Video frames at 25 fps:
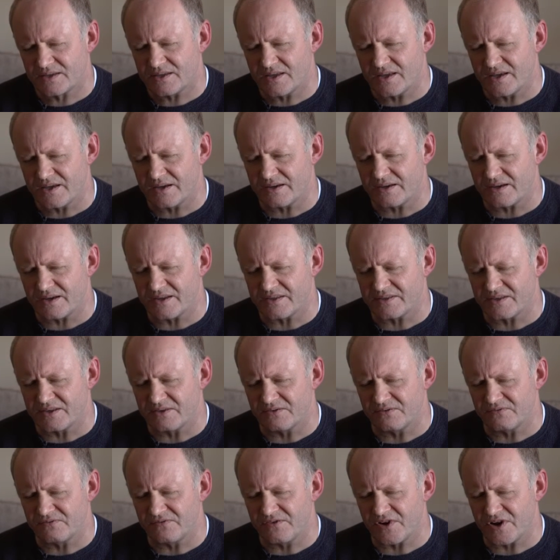yeah, I
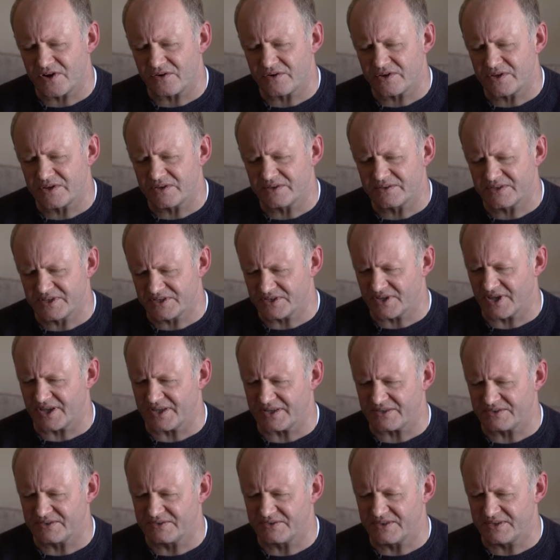think
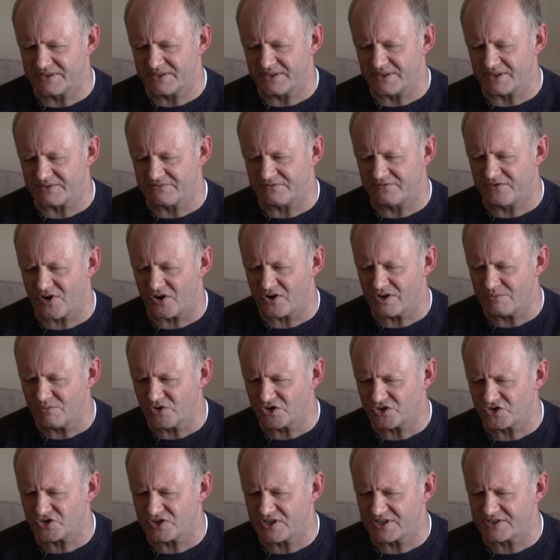very
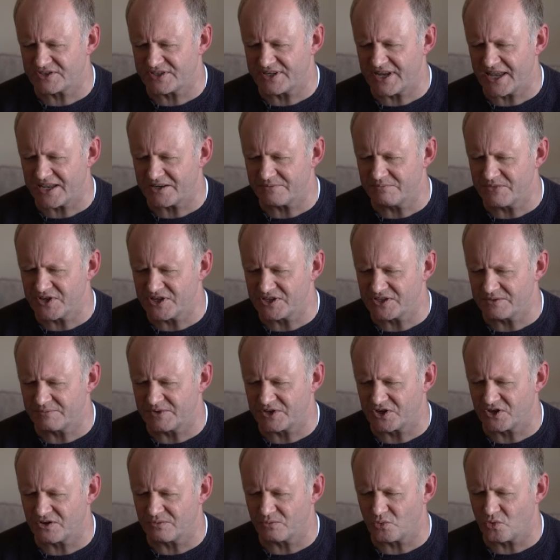much this led me to
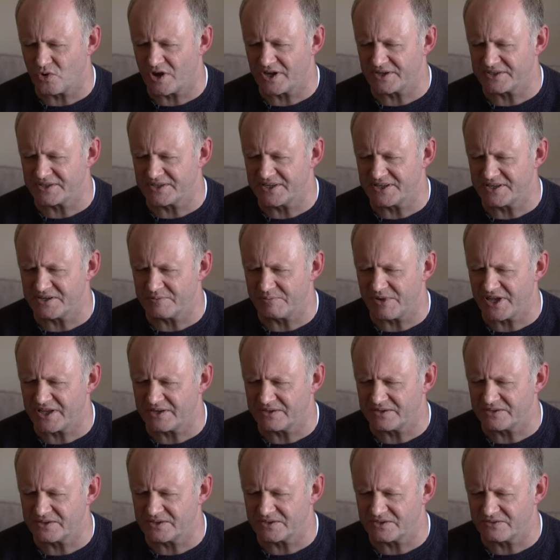become quite an
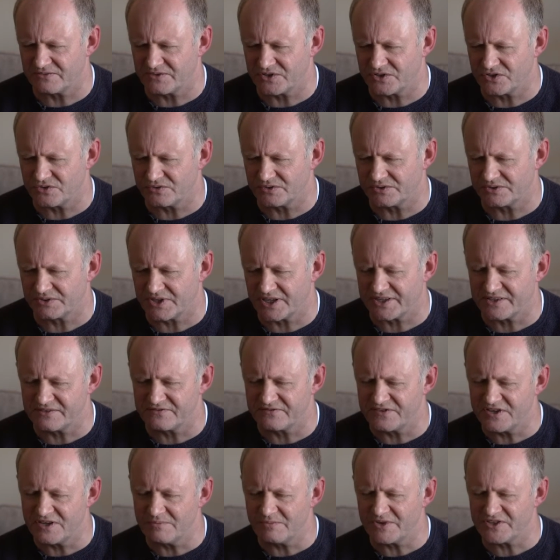independent individual. I can
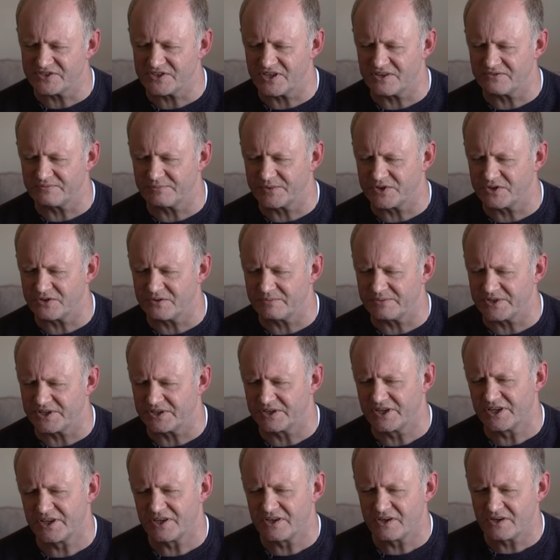feel myself becoming
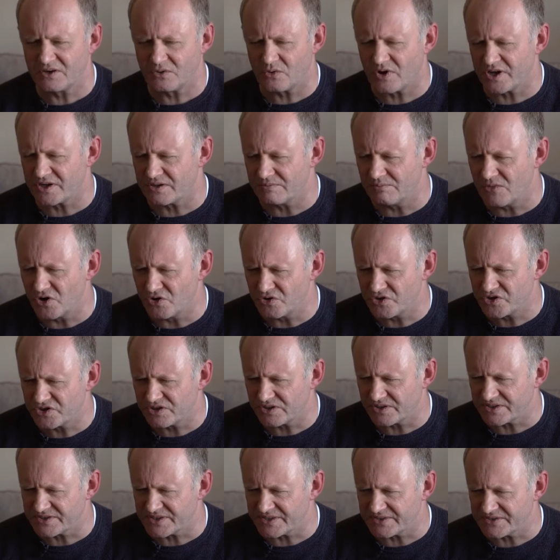quite
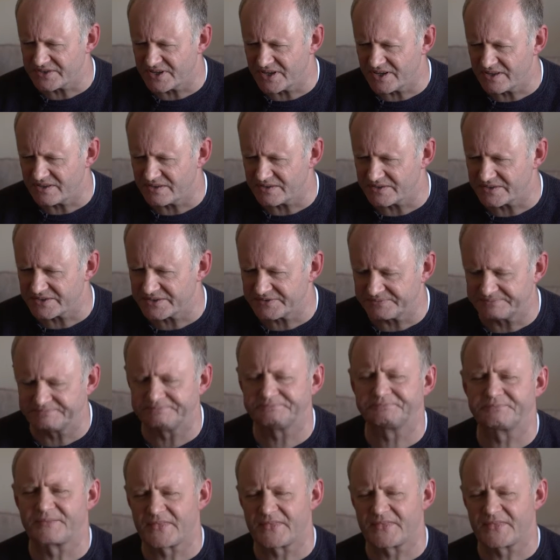emotional as I say this.